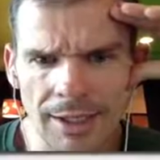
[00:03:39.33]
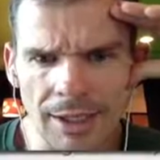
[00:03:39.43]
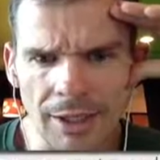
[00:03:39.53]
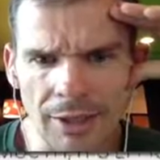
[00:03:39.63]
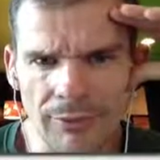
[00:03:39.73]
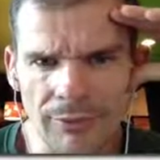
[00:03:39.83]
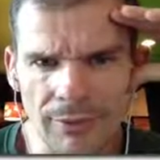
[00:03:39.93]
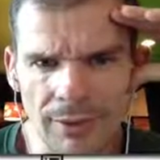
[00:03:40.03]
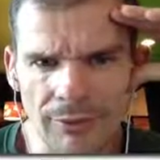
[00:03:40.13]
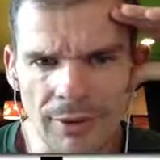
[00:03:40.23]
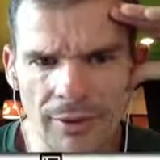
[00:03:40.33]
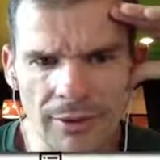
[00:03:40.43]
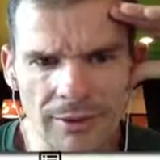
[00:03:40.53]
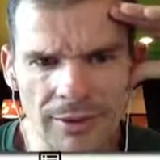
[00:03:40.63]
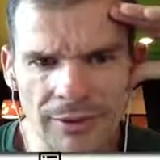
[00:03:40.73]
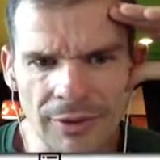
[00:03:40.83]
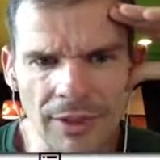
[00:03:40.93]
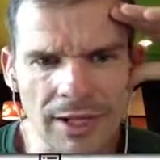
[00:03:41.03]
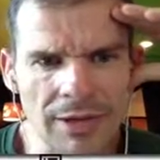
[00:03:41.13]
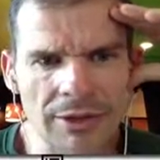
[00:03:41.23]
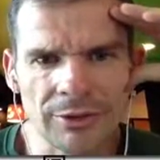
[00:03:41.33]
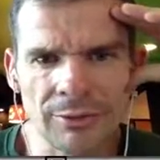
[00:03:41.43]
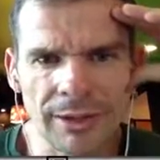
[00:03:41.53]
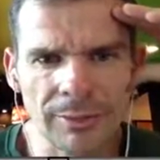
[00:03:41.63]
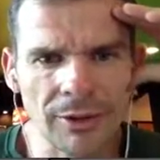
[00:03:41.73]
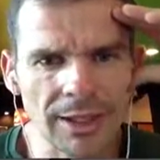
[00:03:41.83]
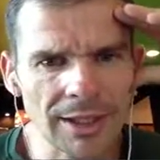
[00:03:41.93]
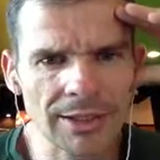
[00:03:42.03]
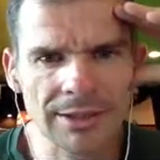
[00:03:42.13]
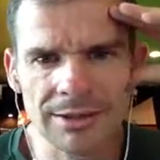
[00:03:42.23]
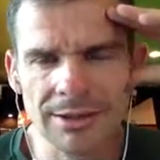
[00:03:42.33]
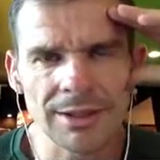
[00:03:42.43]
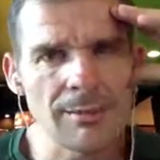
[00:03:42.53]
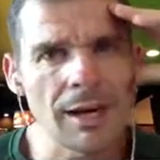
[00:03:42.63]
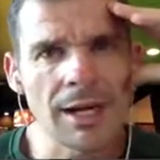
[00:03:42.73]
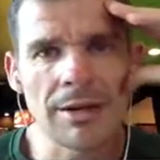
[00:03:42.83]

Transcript: you're going to get a disc brake bike, you